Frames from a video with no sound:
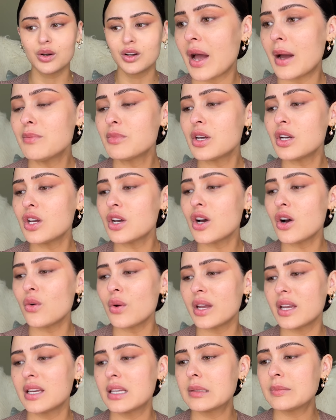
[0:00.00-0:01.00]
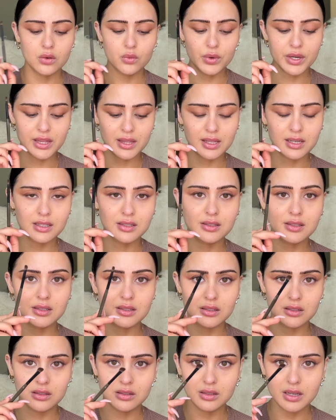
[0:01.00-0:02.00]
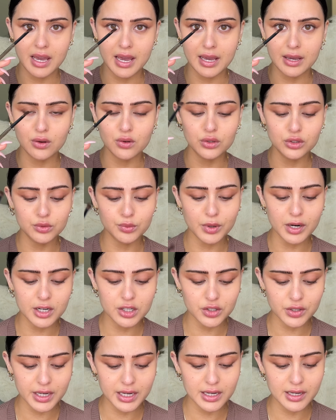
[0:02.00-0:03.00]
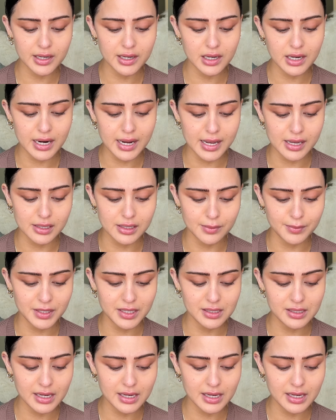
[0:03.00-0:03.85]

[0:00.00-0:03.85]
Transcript: I'm gonna go in with this angled brush right here and I'm gonna